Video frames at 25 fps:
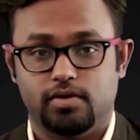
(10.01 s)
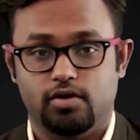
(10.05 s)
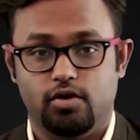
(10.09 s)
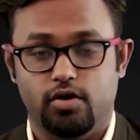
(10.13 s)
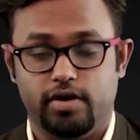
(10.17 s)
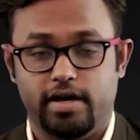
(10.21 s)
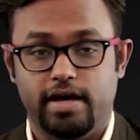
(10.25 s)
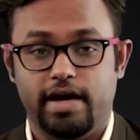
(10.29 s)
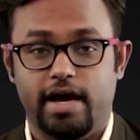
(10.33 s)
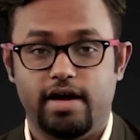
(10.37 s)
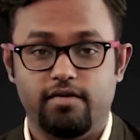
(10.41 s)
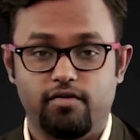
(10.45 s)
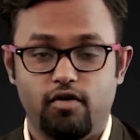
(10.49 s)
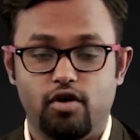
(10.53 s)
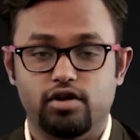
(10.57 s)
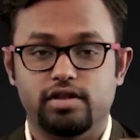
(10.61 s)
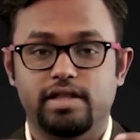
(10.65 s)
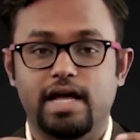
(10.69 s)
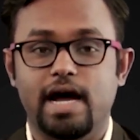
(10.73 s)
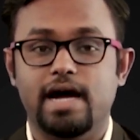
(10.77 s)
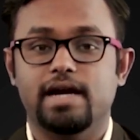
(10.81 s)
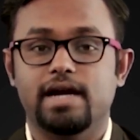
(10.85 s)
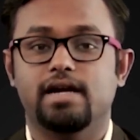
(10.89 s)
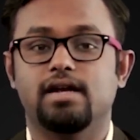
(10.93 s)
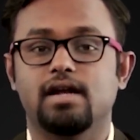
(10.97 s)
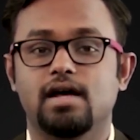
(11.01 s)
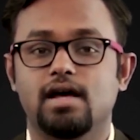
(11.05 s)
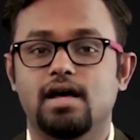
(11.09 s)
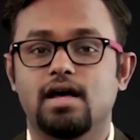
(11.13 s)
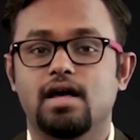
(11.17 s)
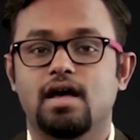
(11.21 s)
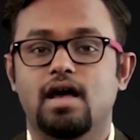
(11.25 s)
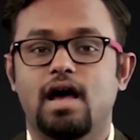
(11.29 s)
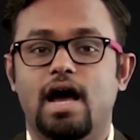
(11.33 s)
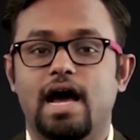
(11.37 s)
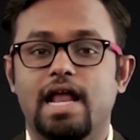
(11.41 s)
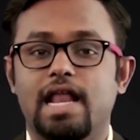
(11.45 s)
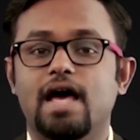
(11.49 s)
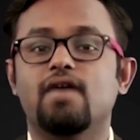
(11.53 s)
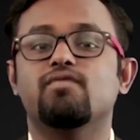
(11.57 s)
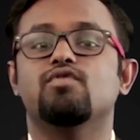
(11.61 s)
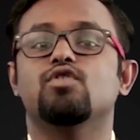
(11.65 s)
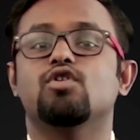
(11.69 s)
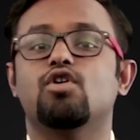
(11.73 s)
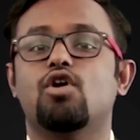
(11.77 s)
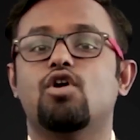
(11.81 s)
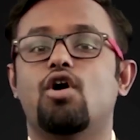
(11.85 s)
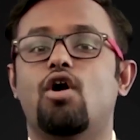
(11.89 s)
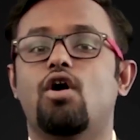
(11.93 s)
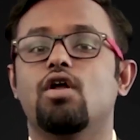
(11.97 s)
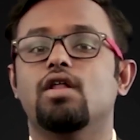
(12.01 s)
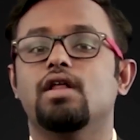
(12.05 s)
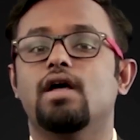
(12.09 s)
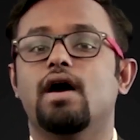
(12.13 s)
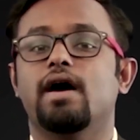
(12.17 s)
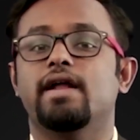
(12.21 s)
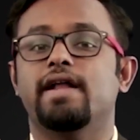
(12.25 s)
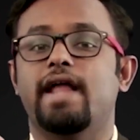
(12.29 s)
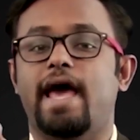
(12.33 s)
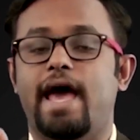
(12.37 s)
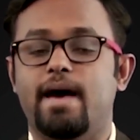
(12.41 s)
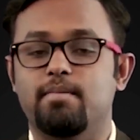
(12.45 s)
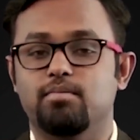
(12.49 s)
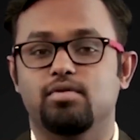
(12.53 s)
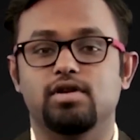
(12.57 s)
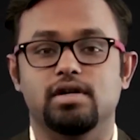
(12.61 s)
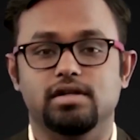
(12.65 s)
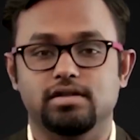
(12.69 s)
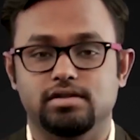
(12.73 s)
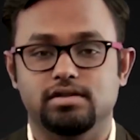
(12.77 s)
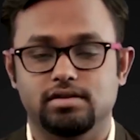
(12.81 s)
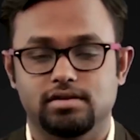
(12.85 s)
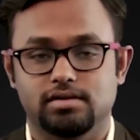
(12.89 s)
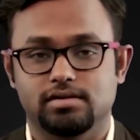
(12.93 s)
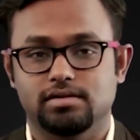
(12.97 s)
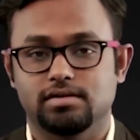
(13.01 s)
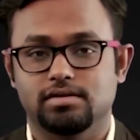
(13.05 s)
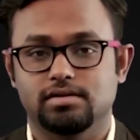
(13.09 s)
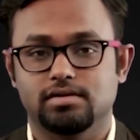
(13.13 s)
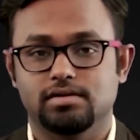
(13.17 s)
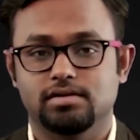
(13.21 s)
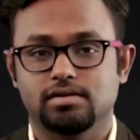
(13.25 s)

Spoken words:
Okay, and for that, I'll have to call an ambulance.